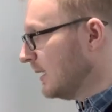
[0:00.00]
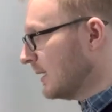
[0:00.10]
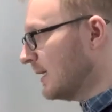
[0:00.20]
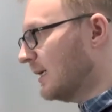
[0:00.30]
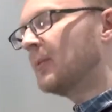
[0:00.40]

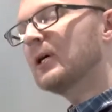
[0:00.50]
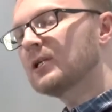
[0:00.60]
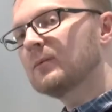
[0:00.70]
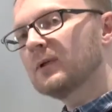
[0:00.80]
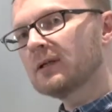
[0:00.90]

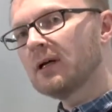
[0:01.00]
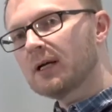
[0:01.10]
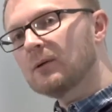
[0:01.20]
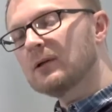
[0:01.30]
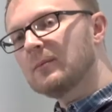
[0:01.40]
Calibration with a high
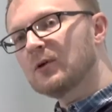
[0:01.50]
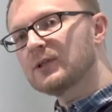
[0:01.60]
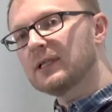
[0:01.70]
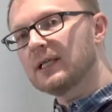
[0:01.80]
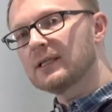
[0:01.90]
quality
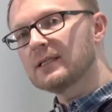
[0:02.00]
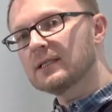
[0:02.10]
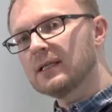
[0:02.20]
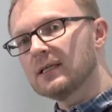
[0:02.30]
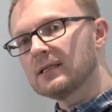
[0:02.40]
monitor like this
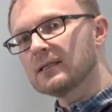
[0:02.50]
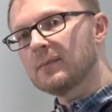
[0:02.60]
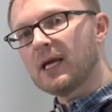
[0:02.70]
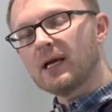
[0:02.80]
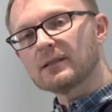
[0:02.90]
is
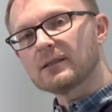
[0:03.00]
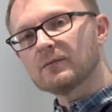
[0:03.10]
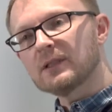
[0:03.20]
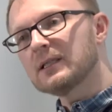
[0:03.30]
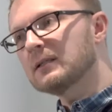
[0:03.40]
about
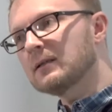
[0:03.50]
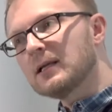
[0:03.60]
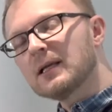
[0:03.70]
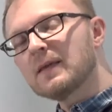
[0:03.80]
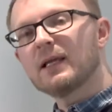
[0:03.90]
really
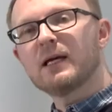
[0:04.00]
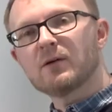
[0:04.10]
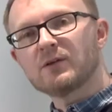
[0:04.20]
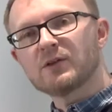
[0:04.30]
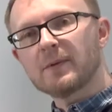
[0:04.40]
another layer
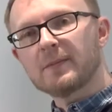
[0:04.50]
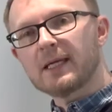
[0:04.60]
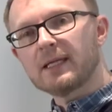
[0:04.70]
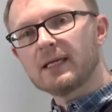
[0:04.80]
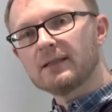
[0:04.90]
on top of
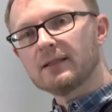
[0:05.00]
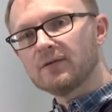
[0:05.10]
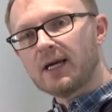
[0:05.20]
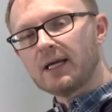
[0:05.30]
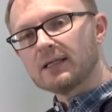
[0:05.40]

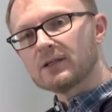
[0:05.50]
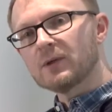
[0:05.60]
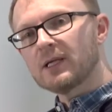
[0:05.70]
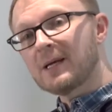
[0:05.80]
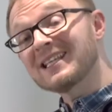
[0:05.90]
that. It's
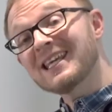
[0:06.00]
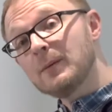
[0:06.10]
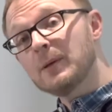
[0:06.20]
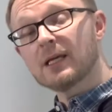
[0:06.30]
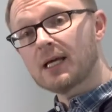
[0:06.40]
really about
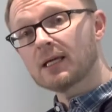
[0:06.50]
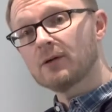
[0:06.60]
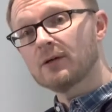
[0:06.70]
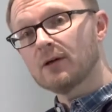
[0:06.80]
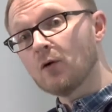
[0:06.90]
keeping it
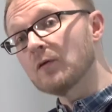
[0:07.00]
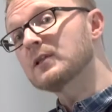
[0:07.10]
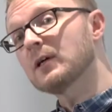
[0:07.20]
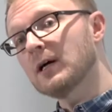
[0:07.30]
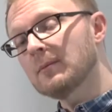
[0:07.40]
accurate over
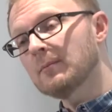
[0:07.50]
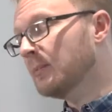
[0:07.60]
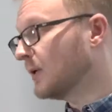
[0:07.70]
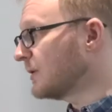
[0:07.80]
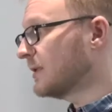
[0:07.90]
time
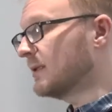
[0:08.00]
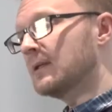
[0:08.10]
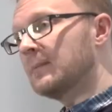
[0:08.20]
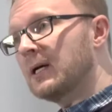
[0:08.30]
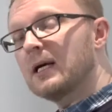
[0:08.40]
because
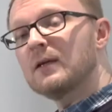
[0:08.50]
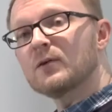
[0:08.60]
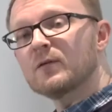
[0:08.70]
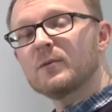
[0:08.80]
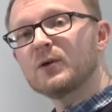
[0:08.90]
the
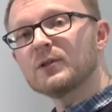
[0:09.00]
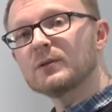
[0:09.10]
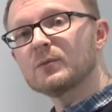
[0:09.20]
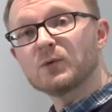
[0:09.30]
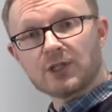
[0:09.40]
behavior of the
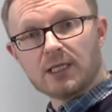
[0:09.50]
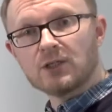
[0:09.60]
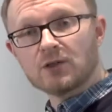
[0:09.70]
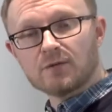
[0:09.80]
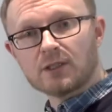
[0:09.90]
monitor will
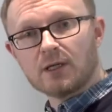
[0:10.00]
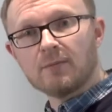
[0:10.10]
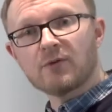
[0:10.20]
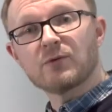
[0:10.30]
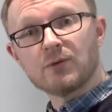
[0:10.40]
change over
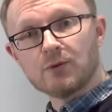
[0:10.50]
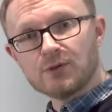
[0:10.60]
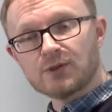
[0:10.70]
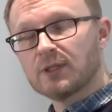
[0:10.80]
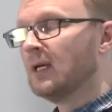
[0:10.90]
time through
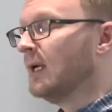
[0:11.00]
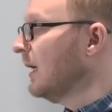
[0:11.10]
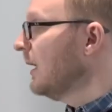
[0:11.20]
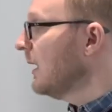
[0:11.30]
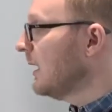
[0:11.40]
use.
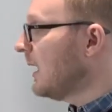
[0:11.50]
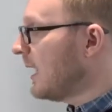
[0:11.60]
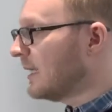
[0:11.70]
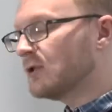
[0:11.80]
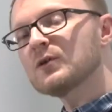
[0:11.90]

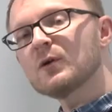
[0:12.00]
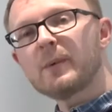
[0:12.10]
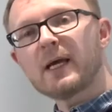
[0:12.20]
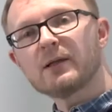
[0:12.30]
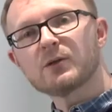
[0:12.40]
And it's also
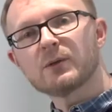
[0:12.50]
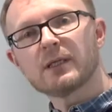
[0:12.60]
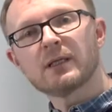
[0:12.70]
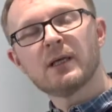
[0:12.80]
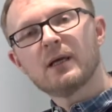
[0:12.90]
about
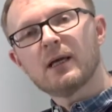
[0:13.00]
doing